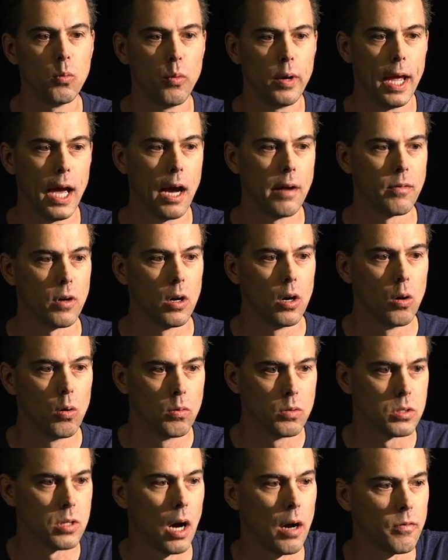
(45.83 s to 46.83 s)
We have our
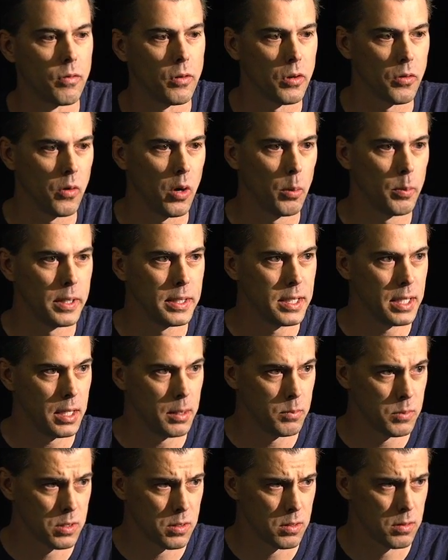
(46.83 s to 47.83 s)
own software development
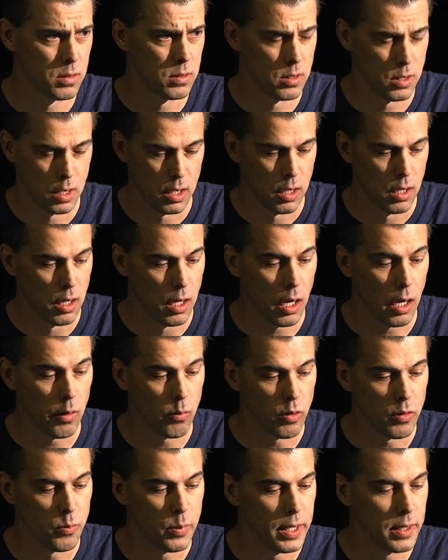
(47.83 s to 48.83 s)
teams.
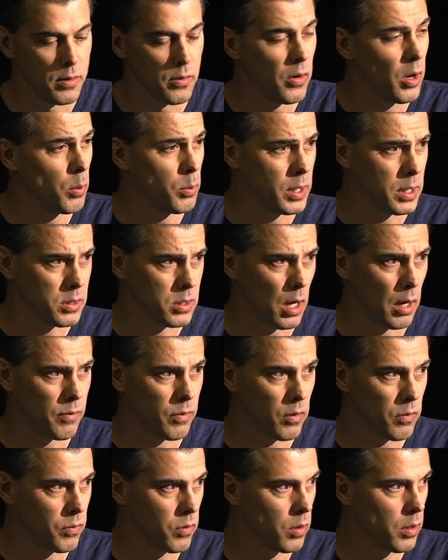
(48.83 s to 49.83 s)
We've been developing
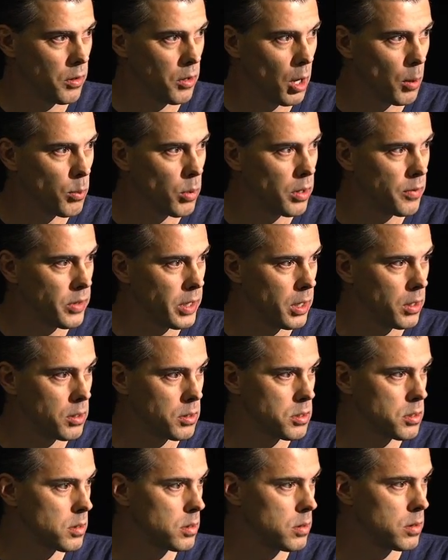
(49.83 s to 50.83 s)
software for a number of
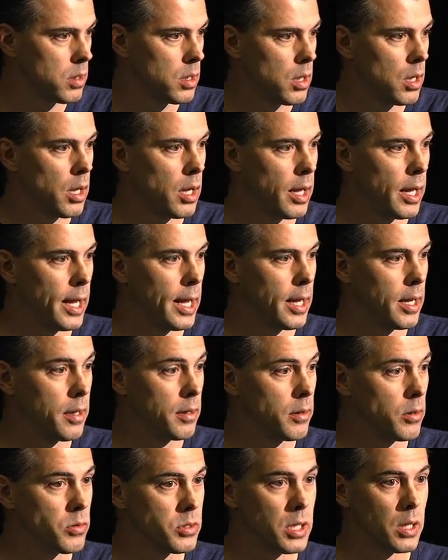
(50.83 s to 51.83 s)
years, and
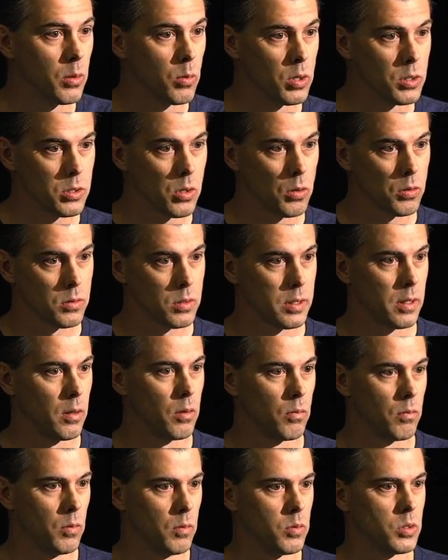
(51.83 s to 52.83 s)
you see the
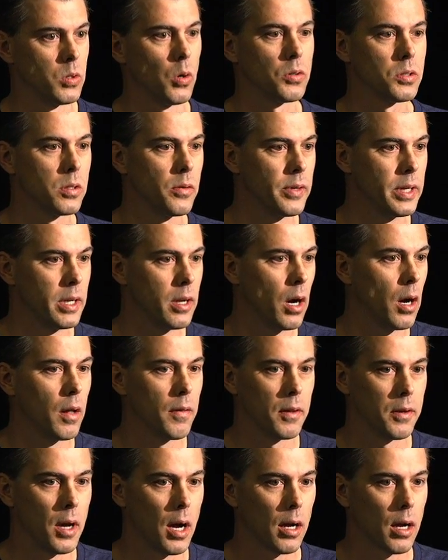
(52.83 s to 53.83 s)
results of it on
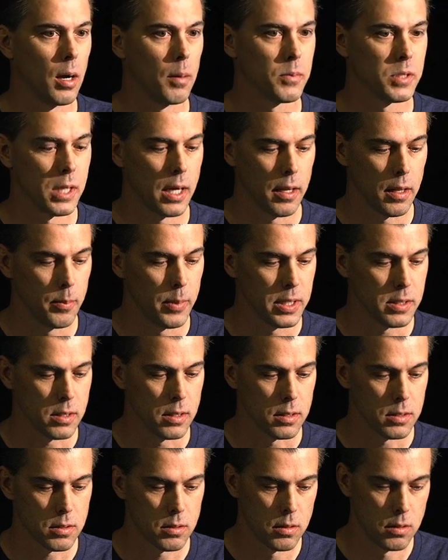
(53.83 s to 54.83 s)
the .com side of the
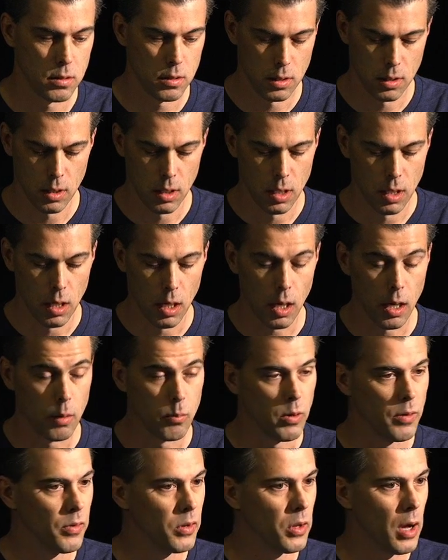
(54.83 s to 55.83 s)
business.
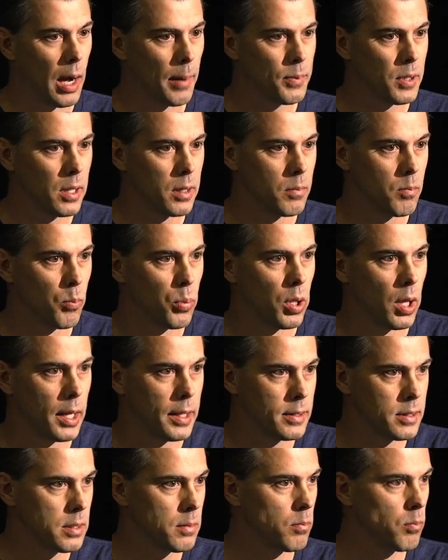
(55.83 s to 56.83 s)
We've adopted
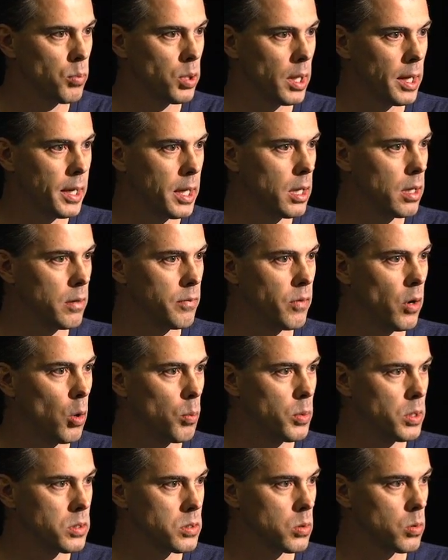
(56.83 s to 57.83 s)
plenty of
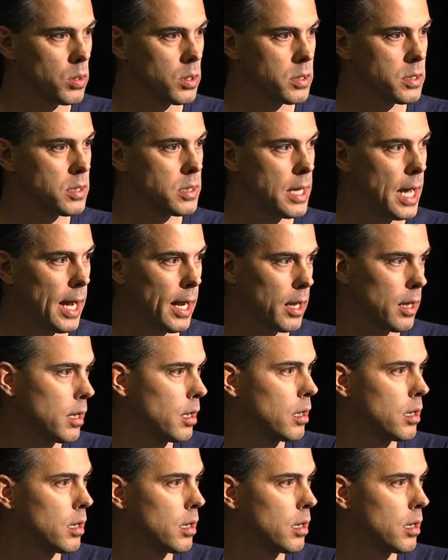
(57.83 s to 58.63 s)
open source tech.